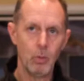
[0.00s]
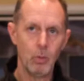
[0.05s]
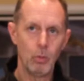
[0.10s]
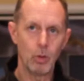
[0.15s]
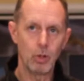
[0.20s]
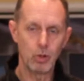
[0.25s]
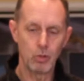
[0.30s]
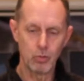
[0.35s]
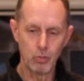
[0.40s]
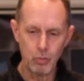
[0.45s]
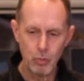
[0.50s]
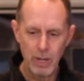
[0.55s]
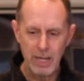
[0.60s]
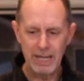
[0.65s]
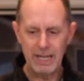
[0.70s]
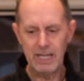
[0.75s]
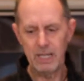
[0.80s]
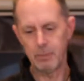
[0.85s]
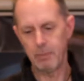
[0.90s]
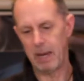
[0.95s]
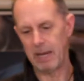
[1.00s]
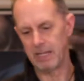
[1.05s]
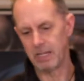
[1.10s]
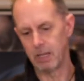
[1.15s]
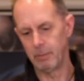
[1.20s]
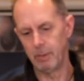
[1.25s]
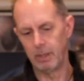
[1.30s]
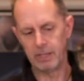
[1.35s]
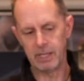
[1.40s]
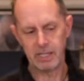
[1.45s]
what's really special
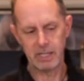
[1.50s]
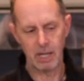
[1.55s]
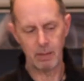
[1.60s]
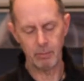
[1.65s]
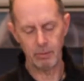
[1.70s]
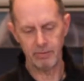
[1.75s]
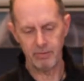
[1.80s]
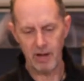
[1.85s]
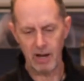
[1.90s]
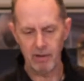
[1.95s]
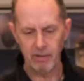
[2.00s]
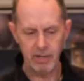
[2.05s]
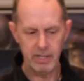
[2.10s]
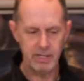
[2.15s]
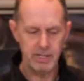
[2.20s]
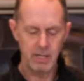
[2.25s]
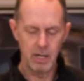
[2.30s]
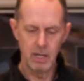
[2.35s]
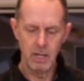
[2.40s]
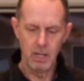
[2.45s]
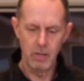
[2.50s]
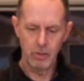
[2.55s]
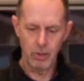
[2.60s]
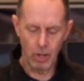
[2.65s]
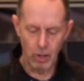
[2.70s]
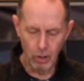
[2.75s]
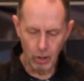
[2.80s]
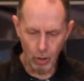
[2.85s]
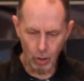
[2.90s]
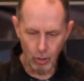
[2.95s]
about this amplifier is the
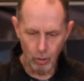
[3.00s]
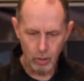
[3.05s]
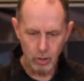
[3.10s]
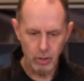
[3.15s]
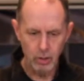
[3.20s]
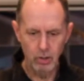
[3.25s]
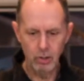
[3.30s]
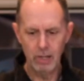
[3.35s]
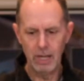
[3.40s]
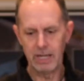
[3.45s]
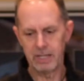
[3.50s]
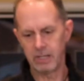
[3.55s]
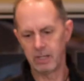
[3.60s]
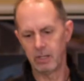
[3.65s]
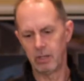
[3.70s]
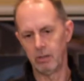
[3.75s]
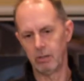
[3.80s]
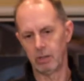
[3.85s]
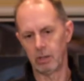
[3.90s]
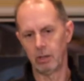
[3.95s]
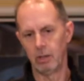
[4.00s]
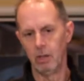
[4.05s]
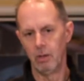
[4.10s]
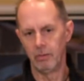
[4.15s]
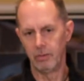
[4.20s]
longer you listen to it,